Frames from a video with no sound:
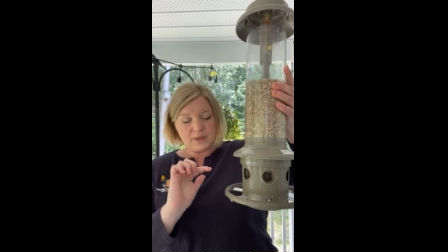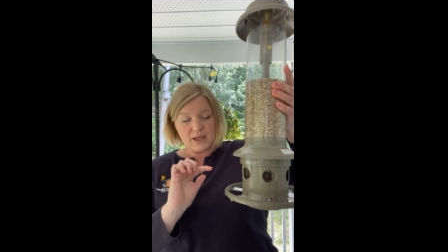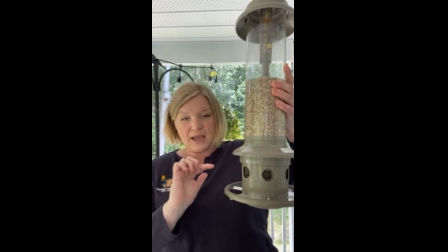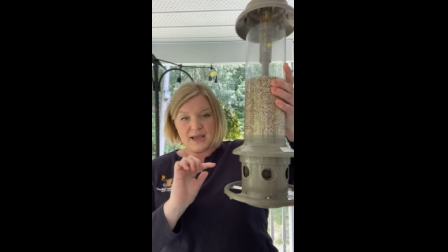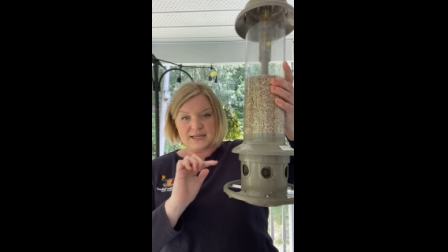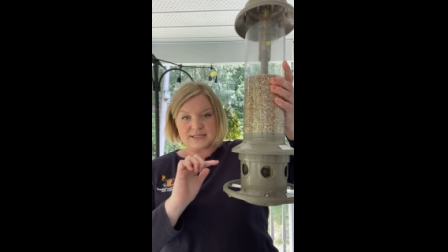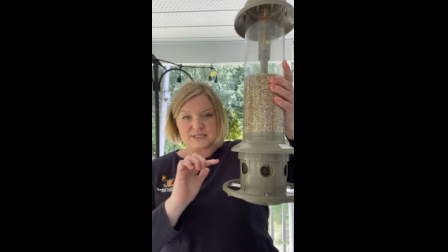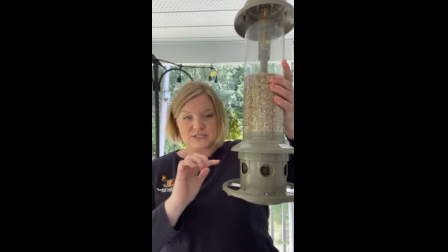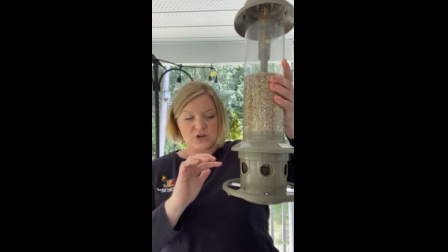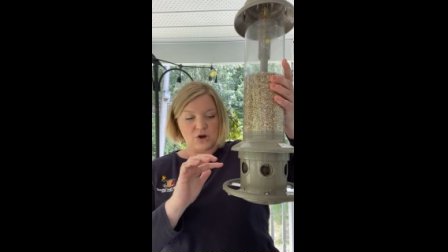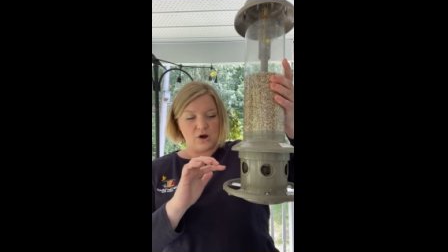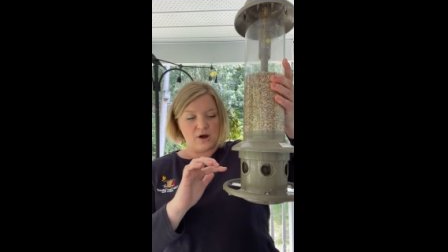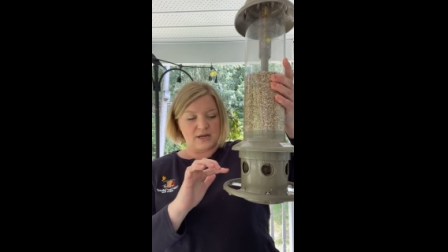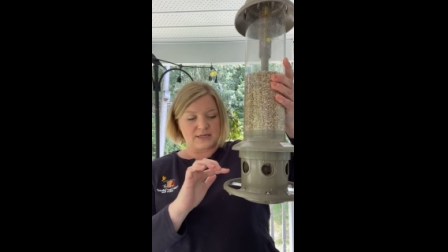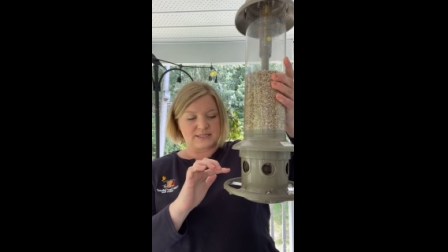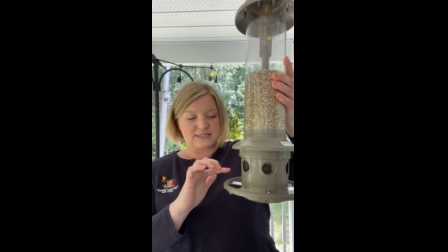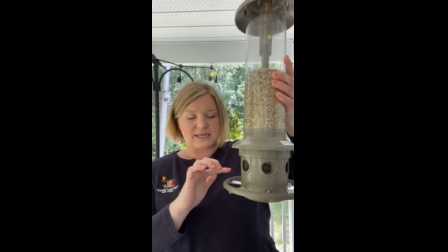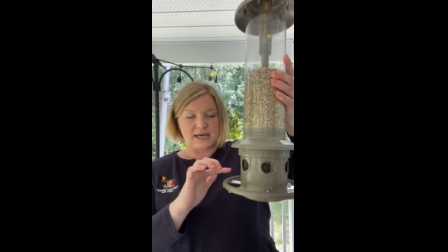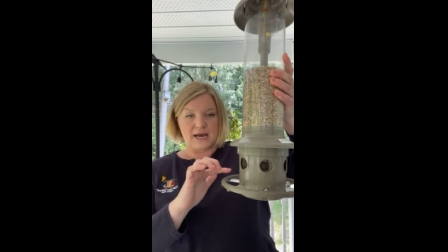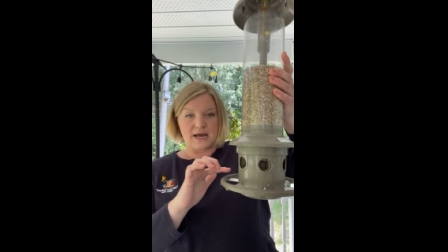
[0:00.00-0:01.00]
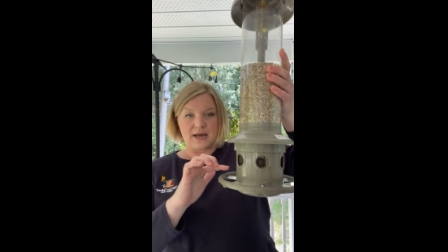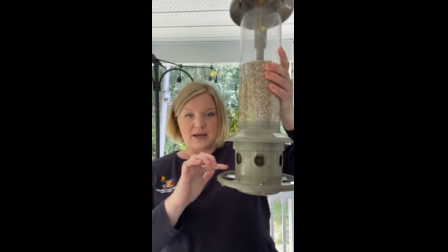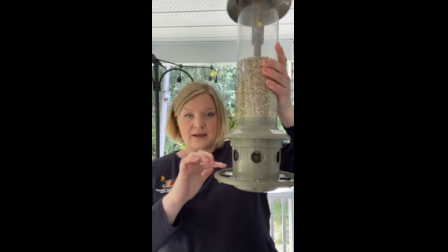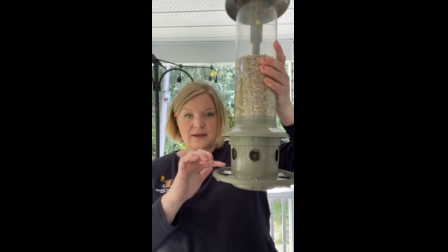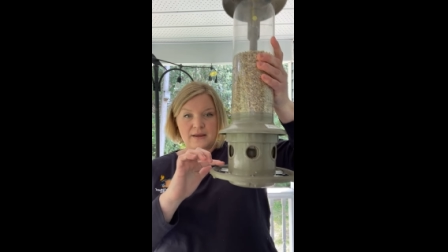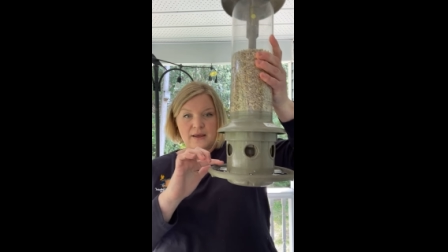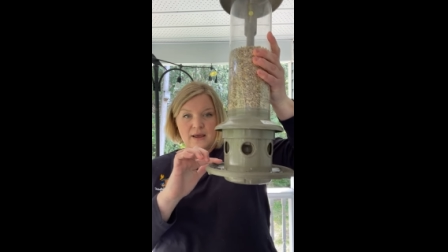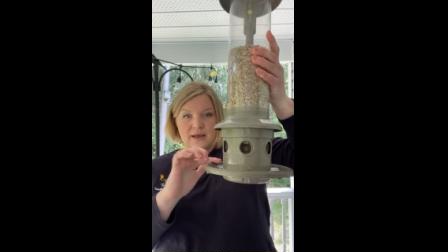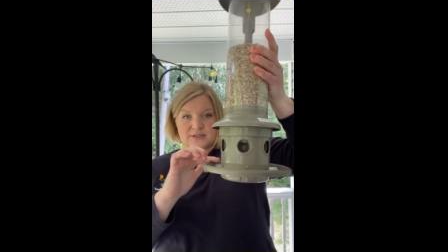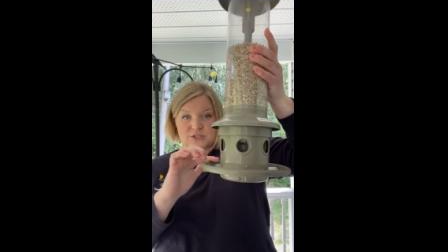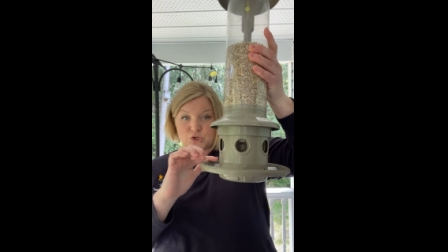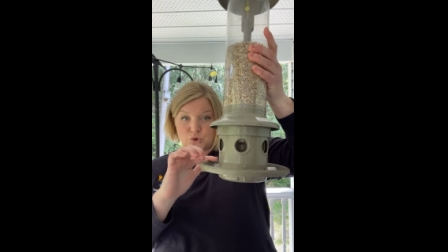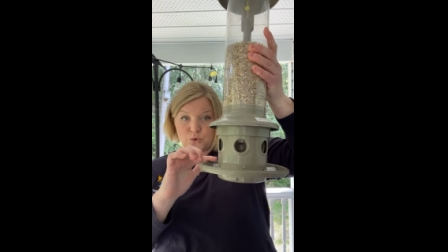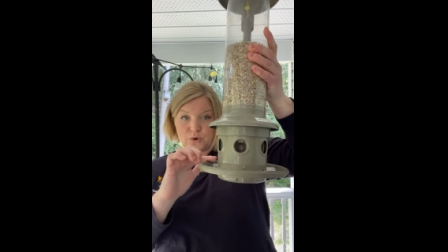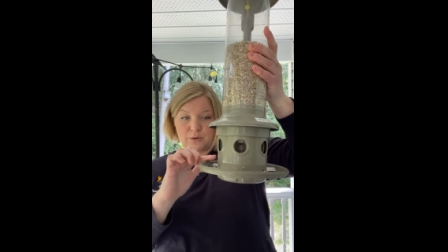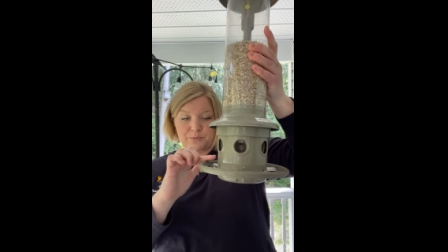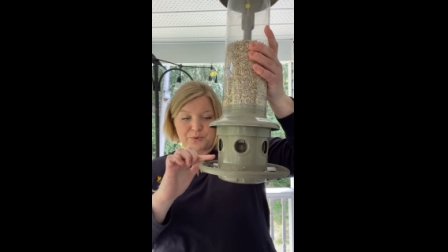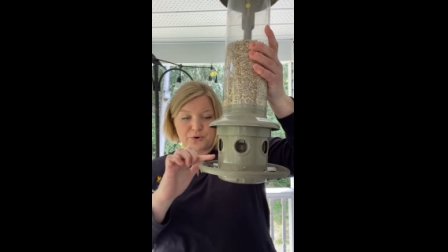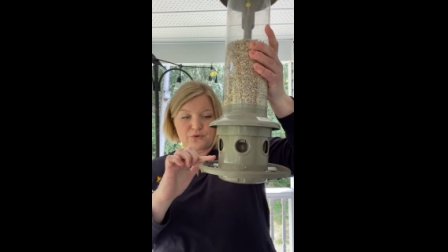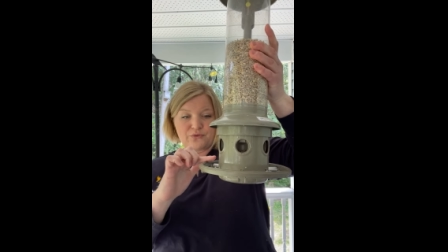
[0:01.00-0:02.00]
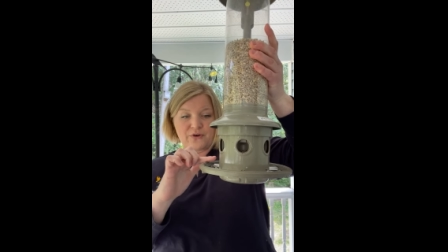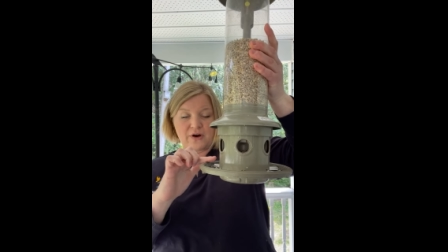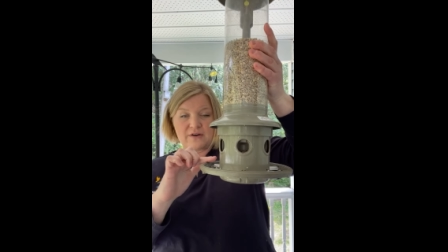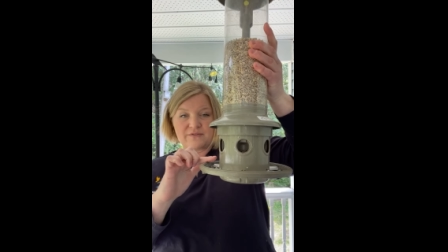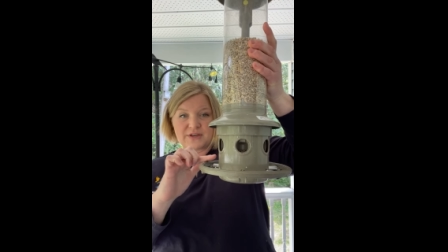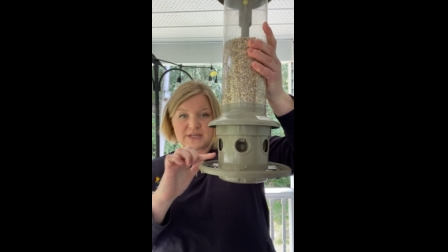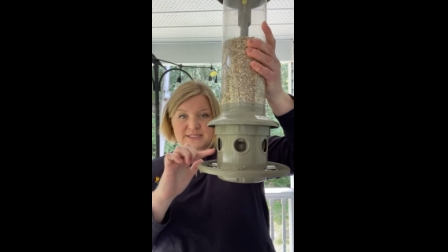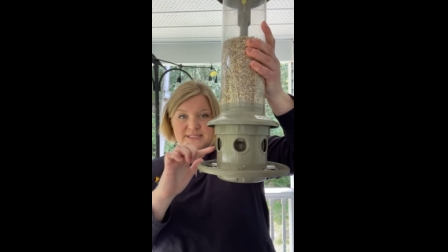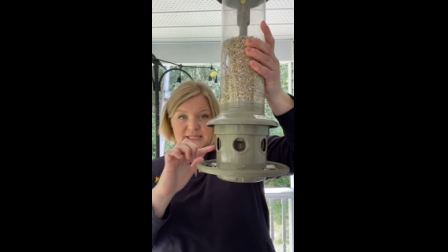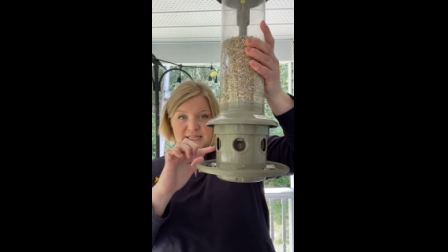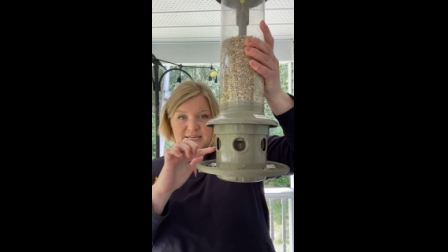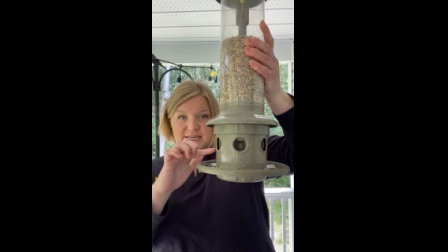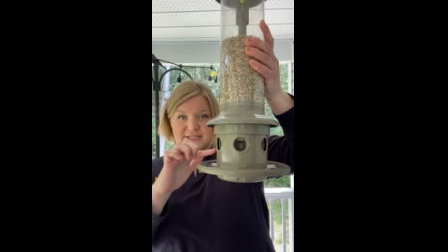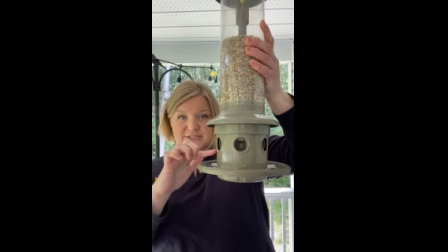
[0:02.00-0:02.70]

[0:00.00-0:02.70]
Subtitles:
It's got squirrel proof, obviously,